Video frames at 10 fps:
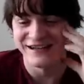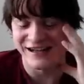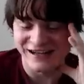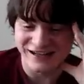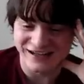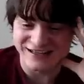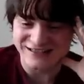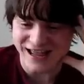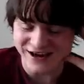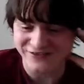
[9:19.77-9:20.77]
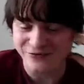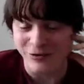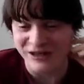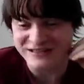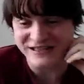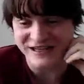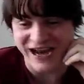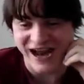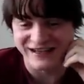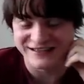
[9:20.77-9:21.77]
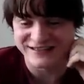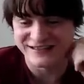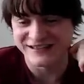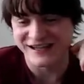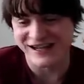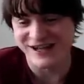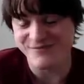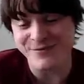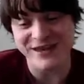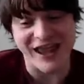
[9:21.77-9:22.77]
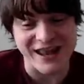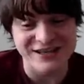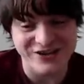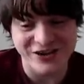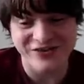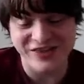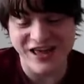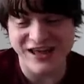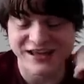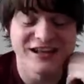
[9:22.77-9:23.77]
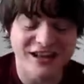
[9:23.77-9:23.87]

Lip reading: is that Rwanda, and maybe Kenya over there?